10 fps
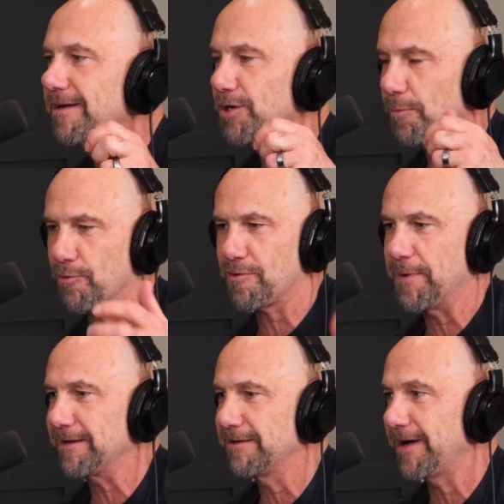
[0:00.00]
your
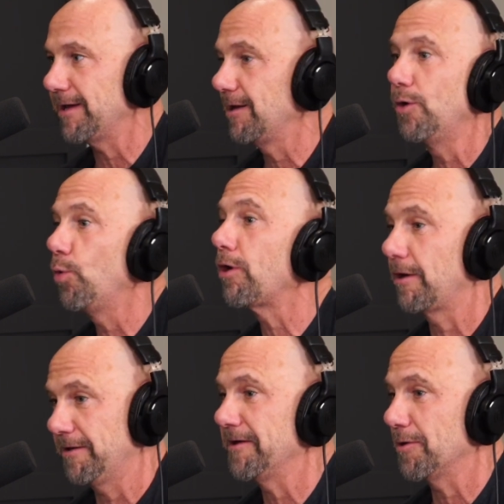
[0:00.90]
perspective on it. We're
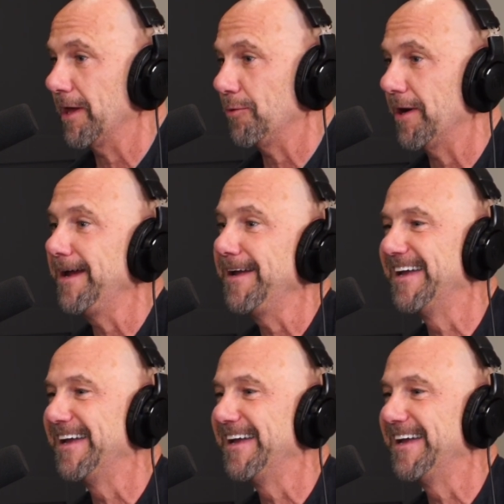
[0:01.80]
already there, by the way.